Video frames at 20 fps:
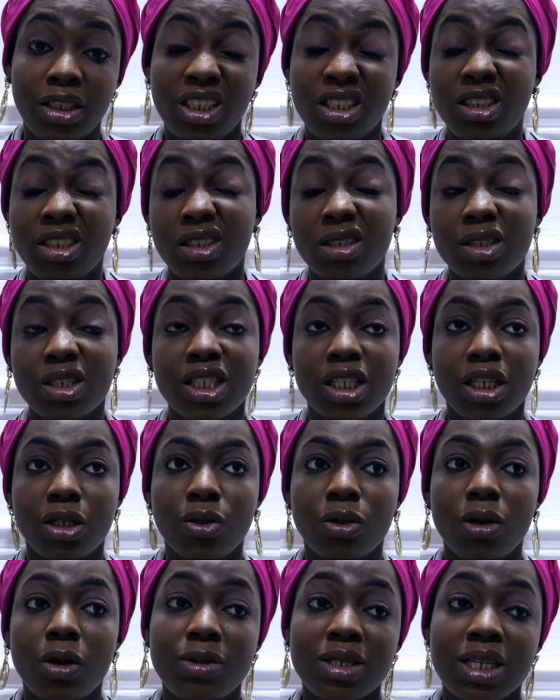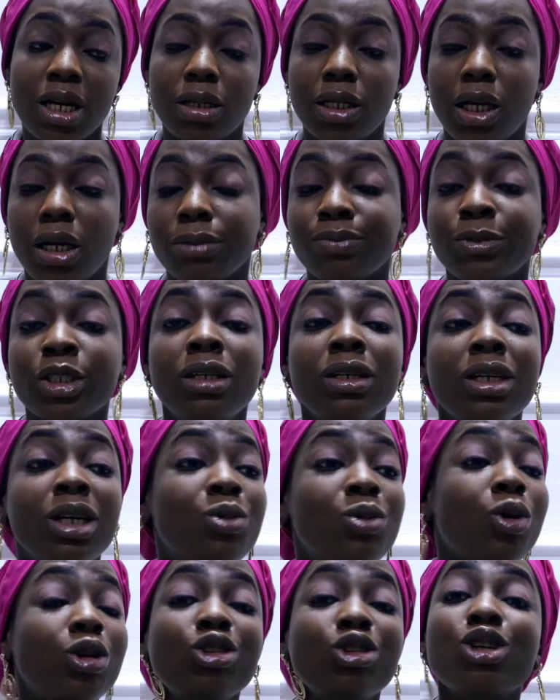chose economics. I was like,
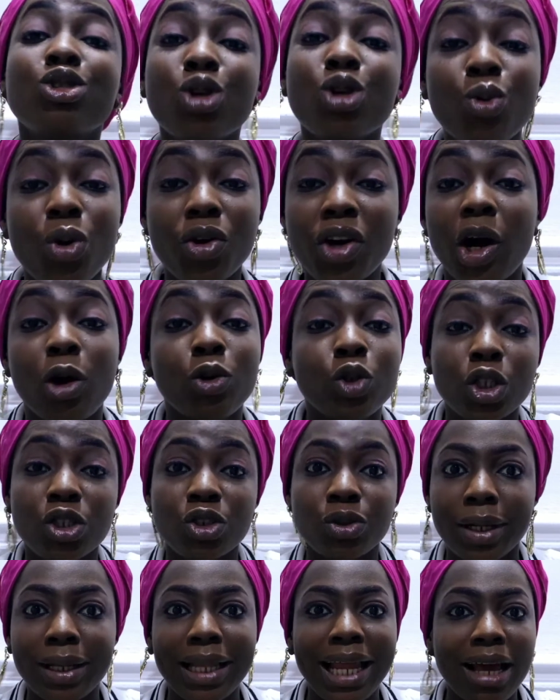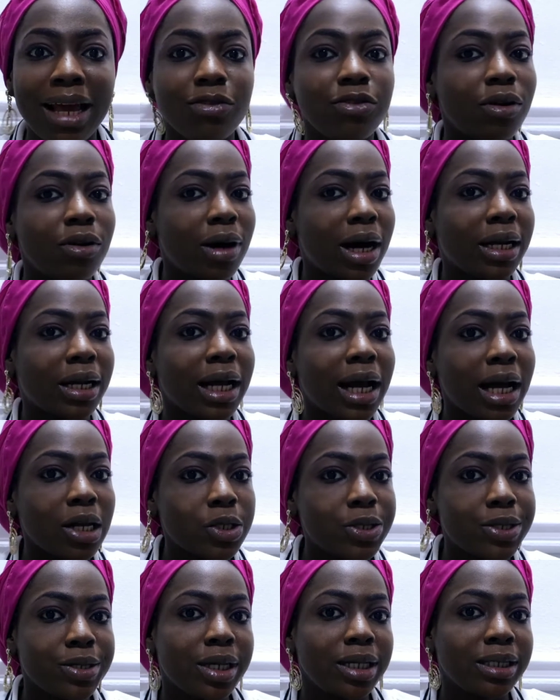well, just don't worry, I'll just, like, for an art
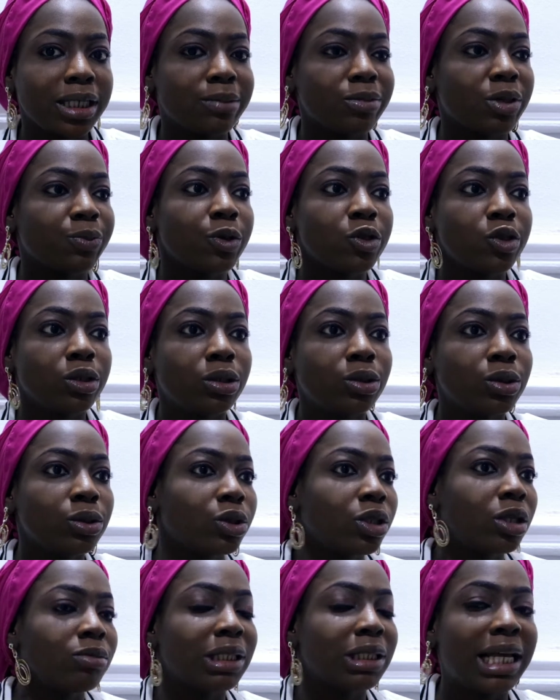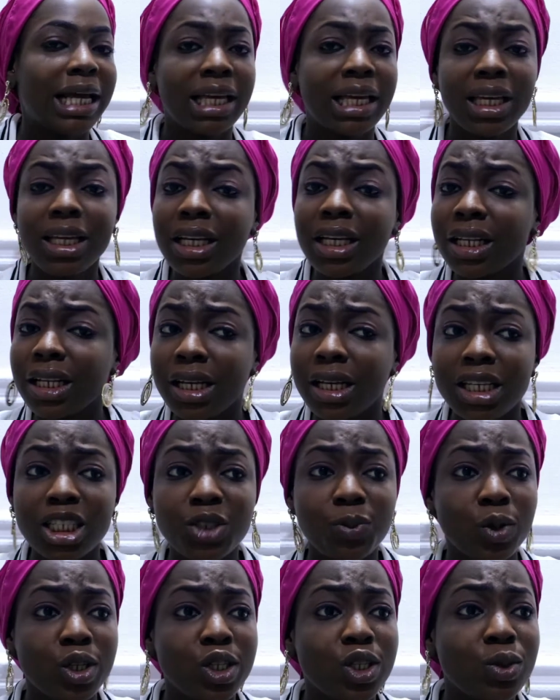student, I'm supposed to choose something like English,
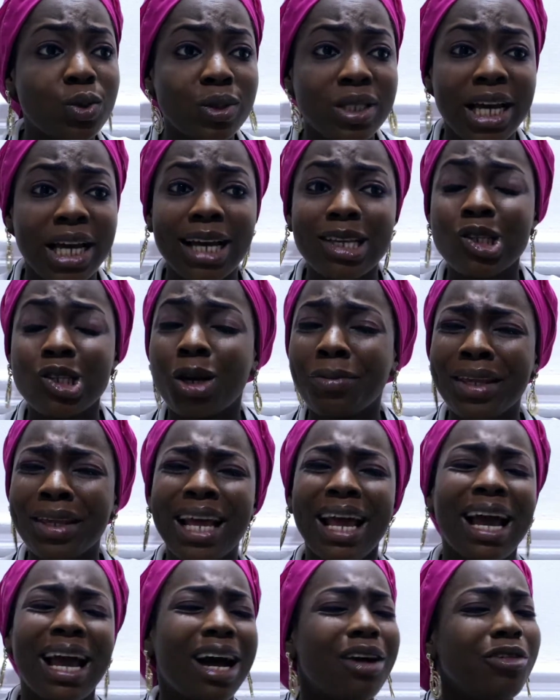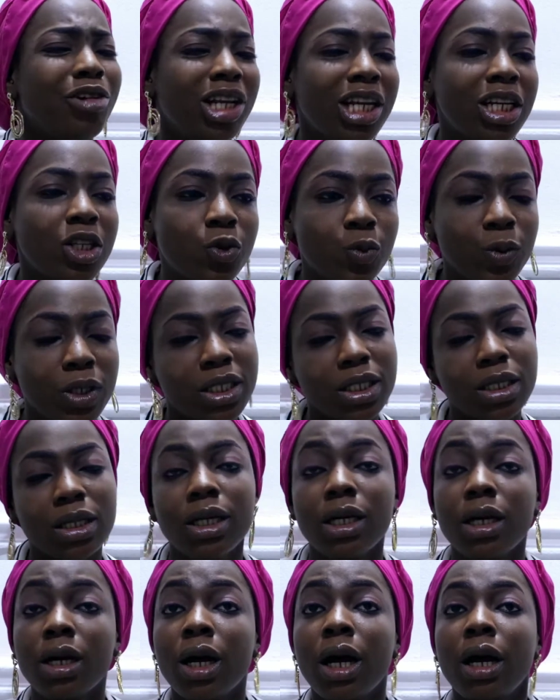political science, something that I can relate with.
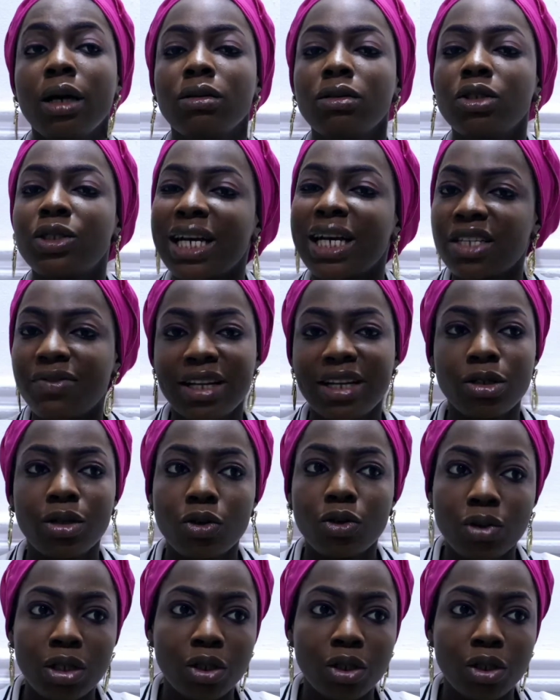It's not if I did not do